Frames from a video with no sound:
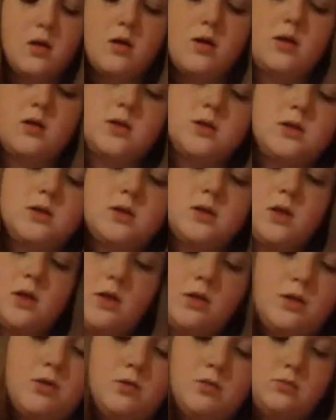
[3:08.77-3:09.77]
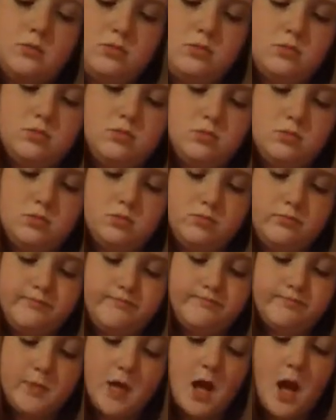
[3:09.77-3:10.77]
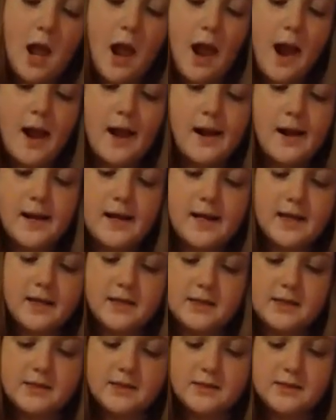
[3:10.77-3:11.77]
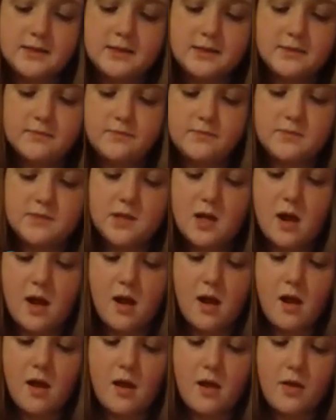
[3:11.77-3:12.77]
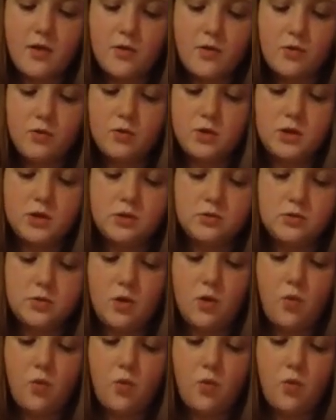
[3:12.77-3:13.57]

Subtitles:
So, and you could use a